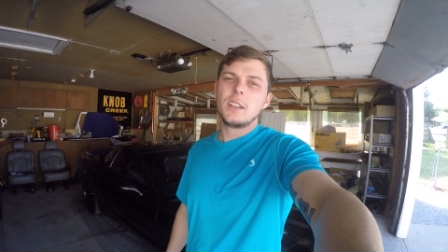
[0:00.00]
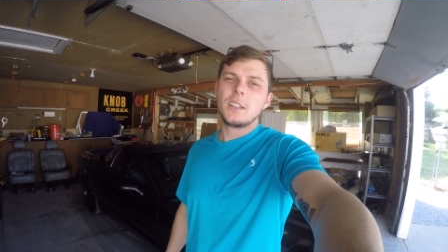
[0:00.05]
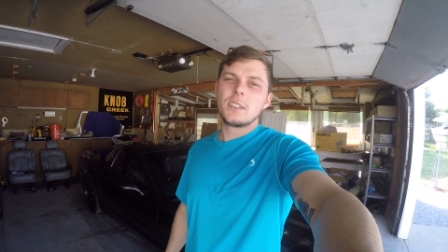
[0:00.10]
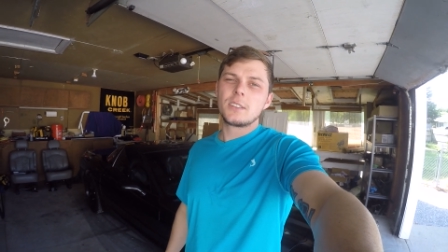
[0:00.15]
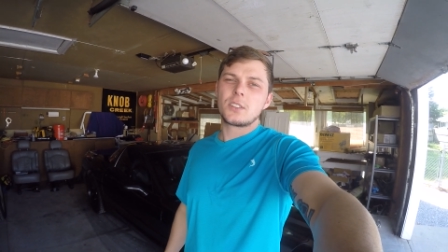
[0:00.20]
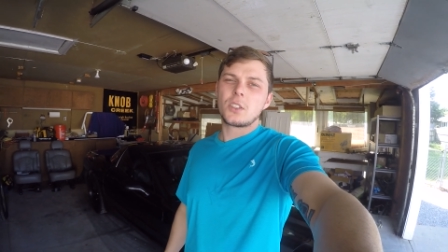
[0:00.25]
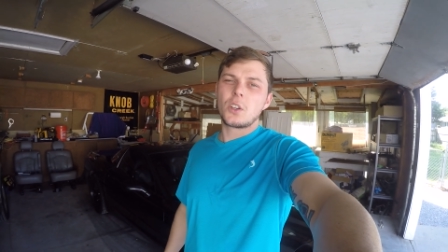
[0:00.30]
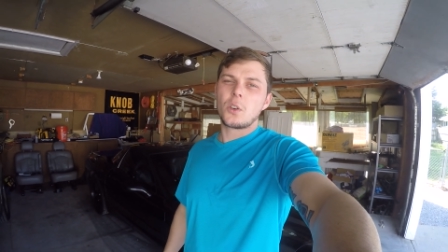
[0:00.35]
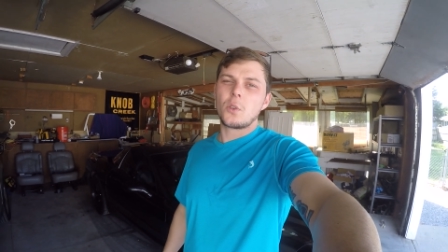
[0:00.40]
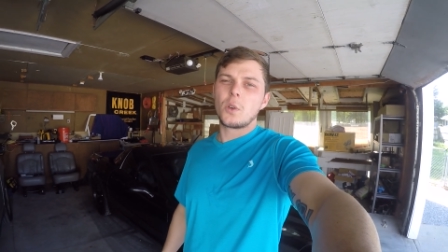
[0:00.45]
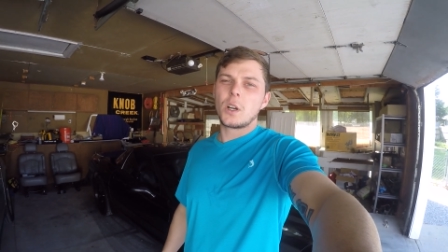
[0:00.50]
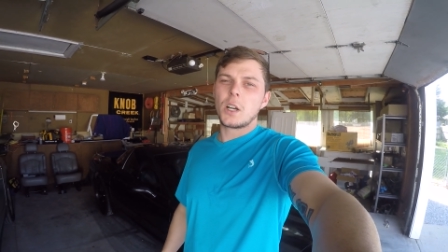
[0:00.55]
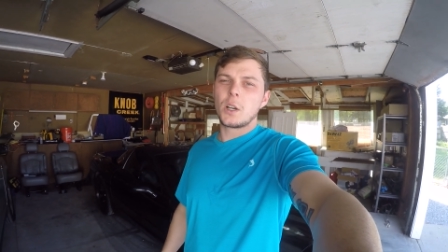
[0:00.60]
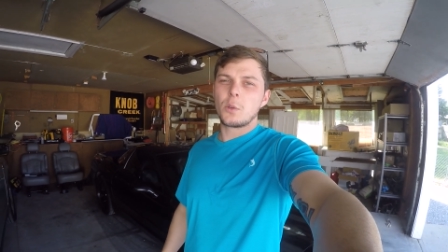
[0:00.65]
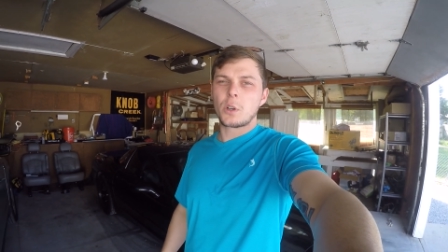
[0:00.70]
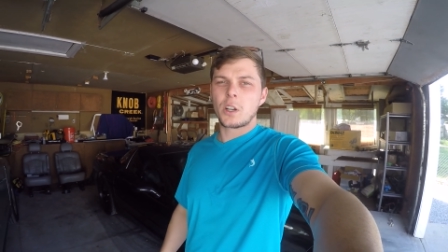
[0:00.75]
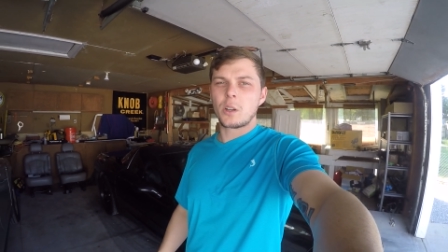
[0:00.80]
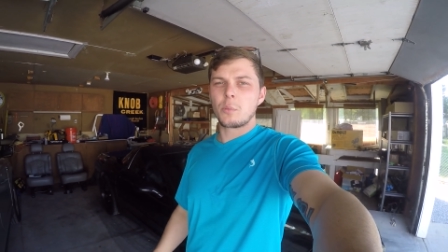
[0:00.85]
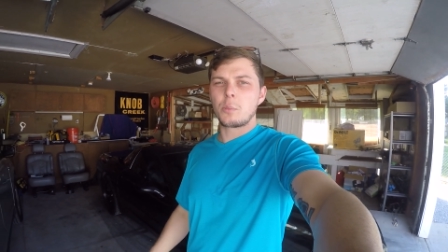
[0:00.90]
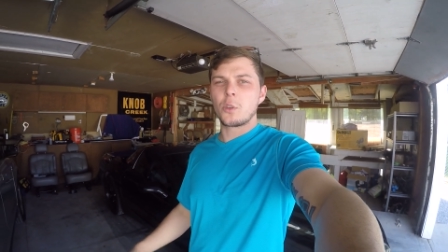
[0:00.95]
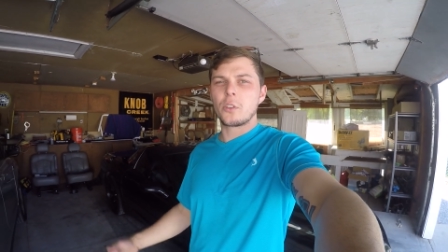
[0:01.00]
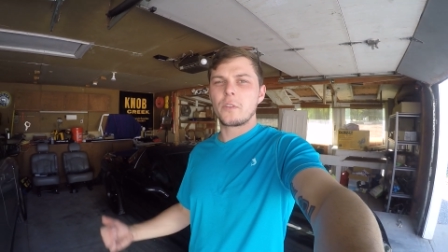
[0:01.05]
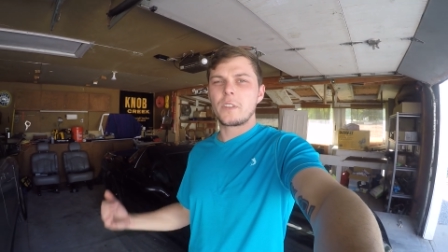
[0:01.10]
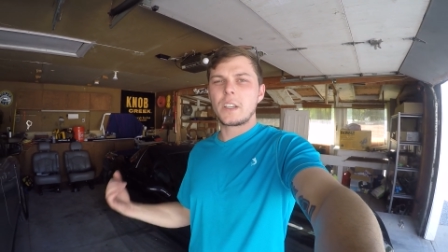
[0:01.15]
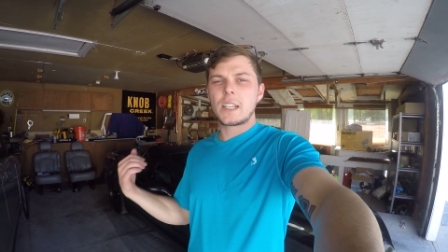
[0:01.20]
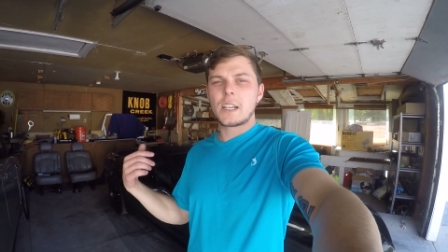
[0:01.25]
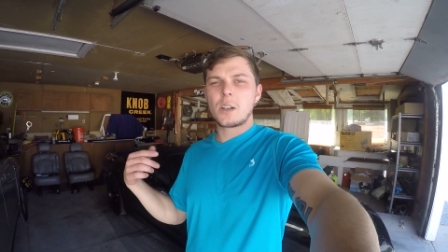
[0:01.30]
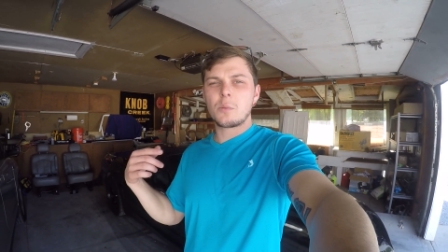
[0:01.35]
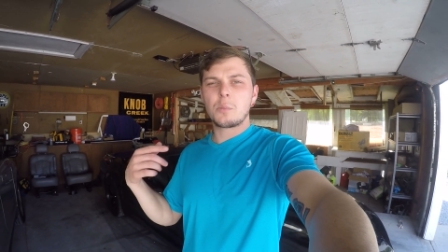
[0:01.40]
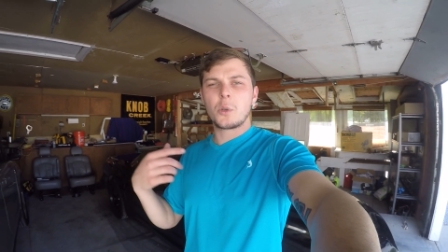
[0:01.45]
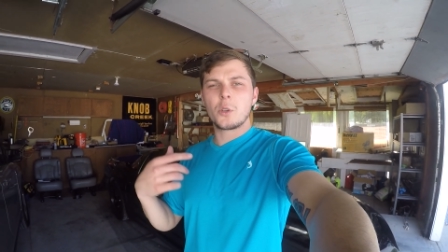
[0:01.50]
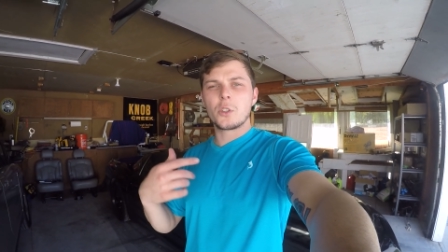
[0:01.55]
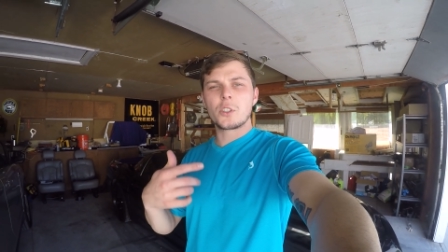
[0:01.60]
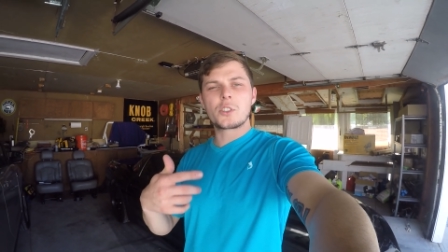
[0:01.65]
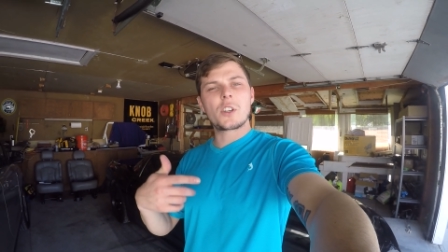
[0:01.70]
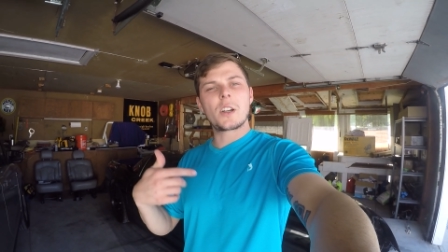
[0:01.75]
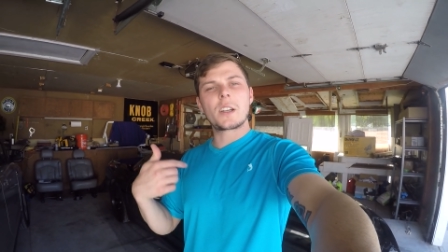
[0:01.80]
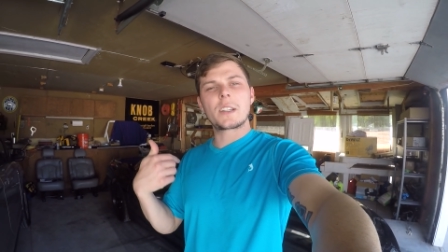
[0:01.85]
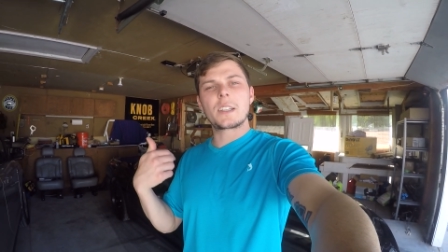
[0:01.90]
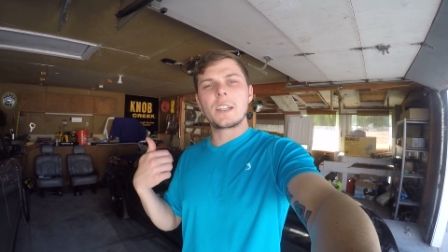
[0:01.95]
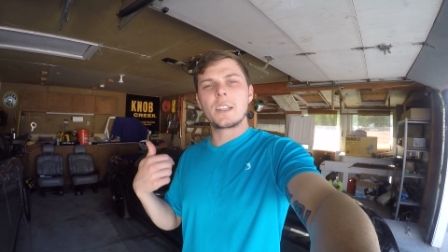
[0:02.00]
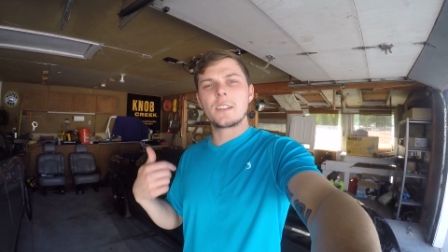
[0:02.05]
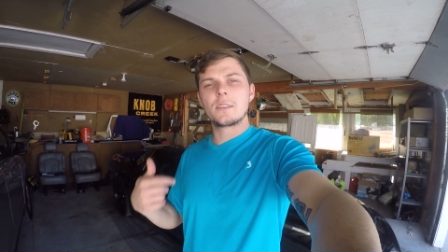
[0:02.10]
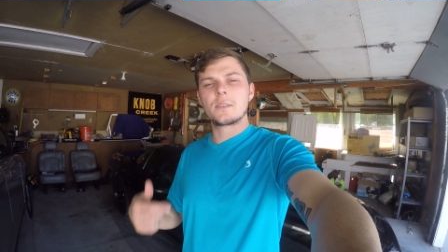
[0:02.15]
So we're going to pull the Vet out, pull the truck in.